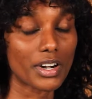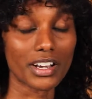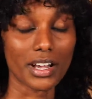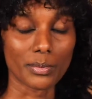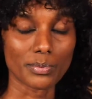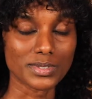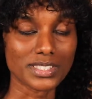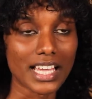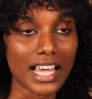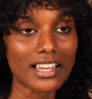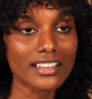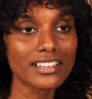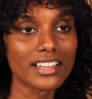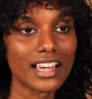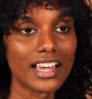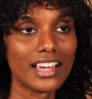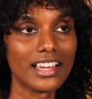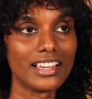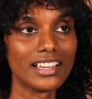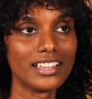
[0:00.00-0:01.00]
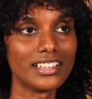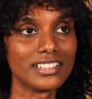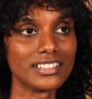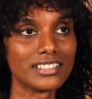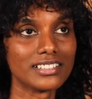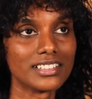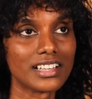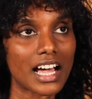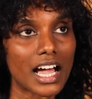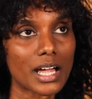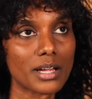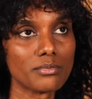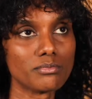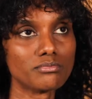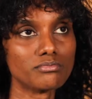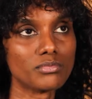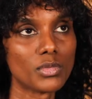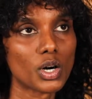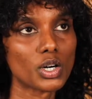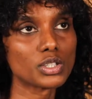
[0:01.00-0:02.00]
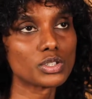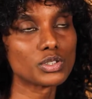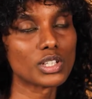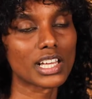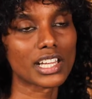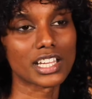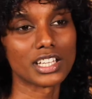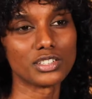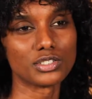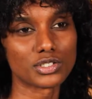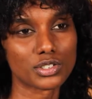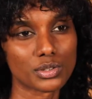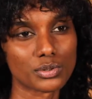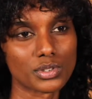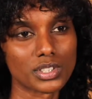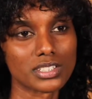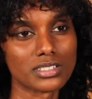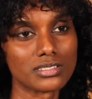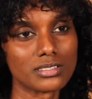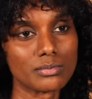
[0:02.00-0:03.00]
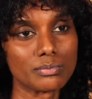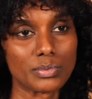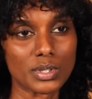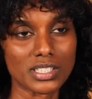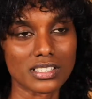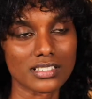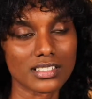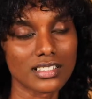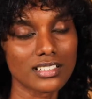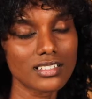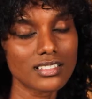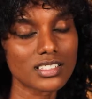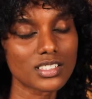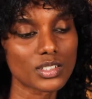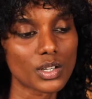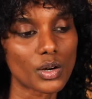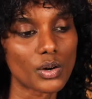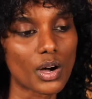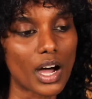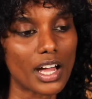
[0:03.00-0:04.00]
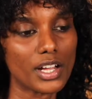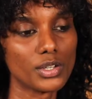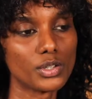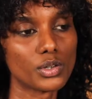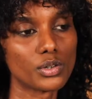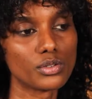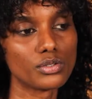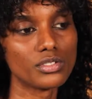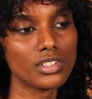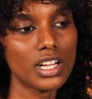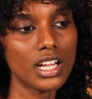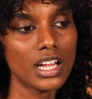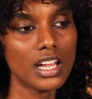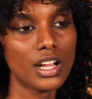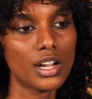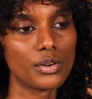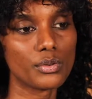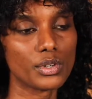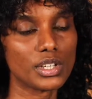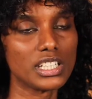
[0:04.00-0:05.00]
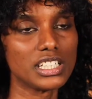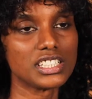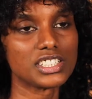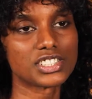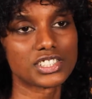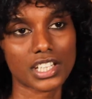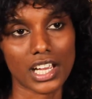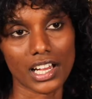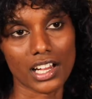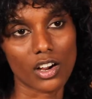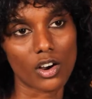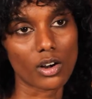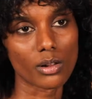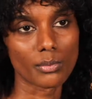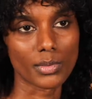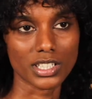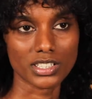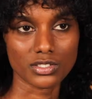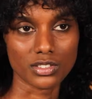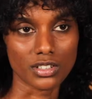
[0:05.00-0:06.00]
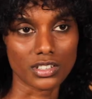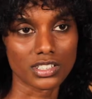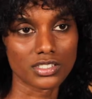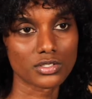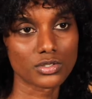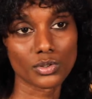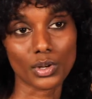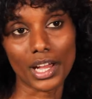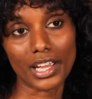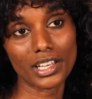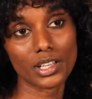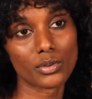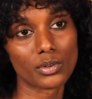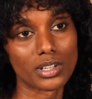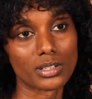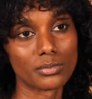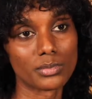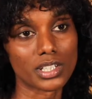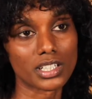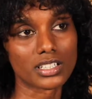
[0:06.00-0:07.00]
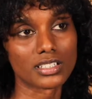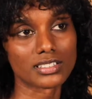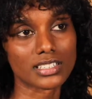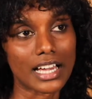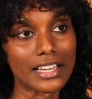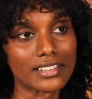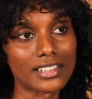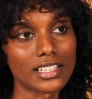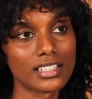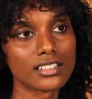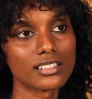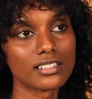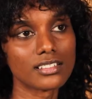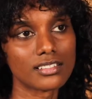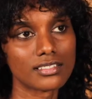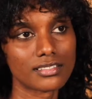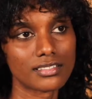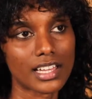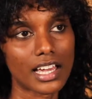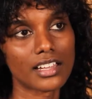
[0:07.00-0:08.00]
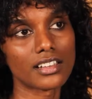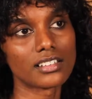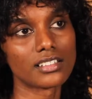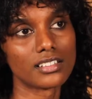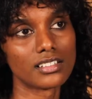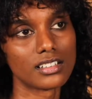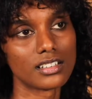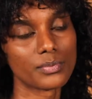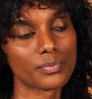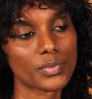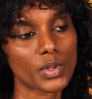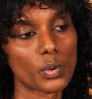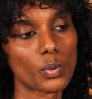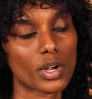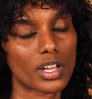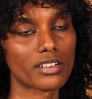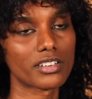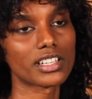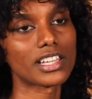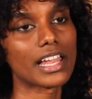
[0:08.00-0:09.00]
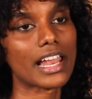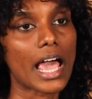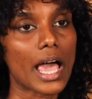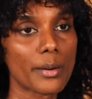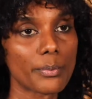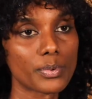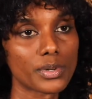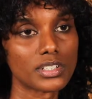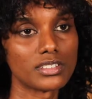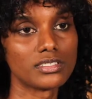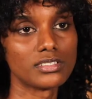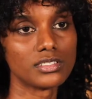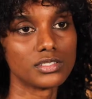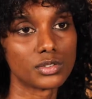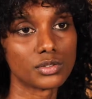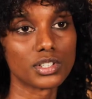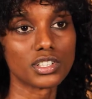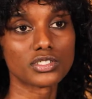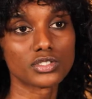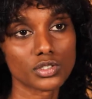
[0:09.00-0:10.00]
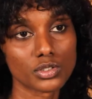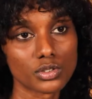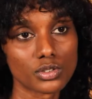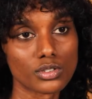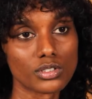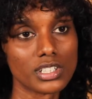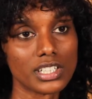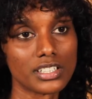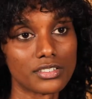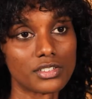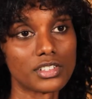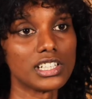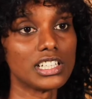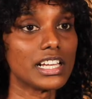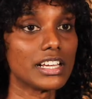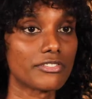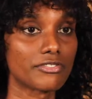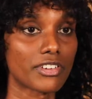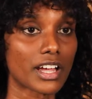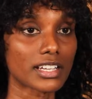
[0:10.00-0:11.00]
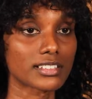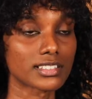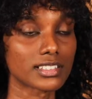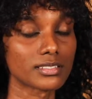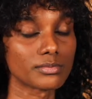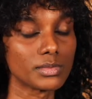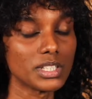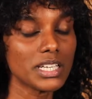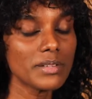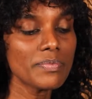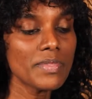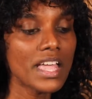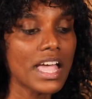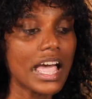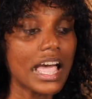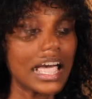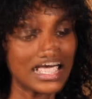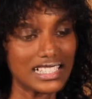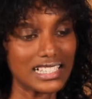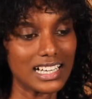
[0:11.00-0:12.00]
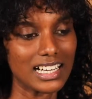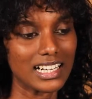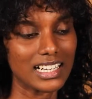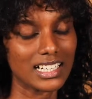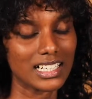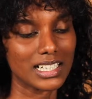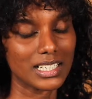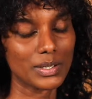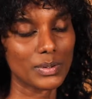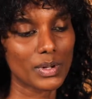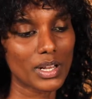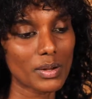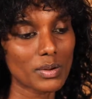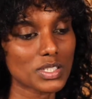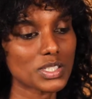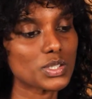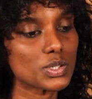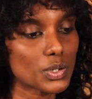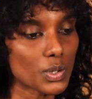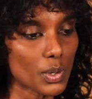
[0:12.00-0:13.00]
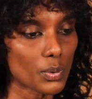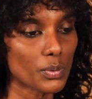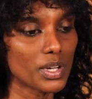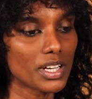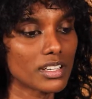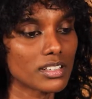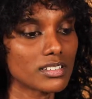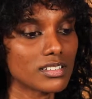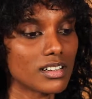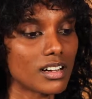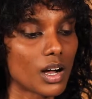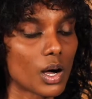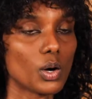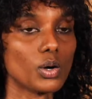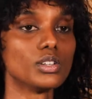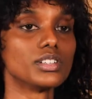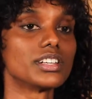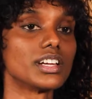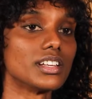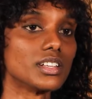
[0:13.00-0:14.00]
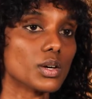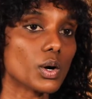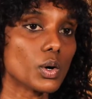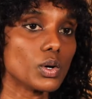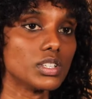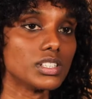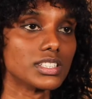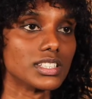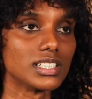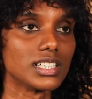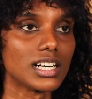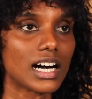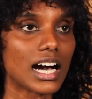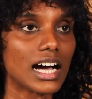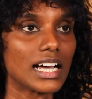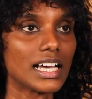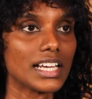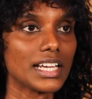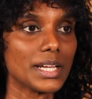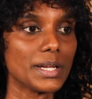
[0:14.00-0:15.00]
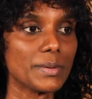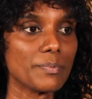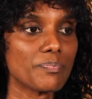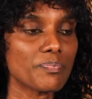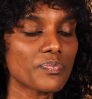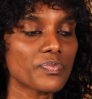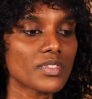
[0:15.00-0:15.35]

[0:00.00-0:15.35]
upset, and I'm more to like introvert person, so I don't really share all my stories to anyone, because I think that whatever that happened during school, it really affected me. When I was growing older and older, I